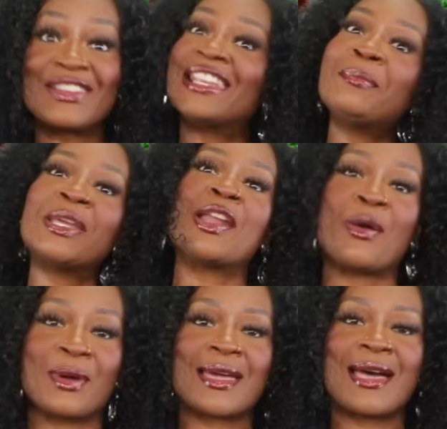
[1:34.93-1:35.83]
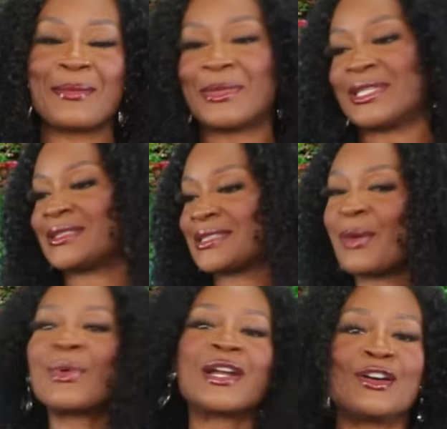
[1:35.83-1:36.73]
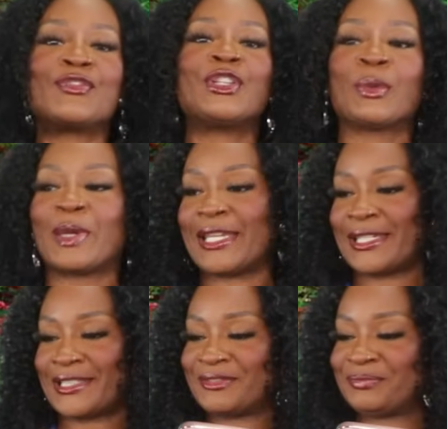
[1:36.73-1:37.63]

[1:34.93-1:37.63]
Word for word: Let me know in the comments. I want to know if you're ready.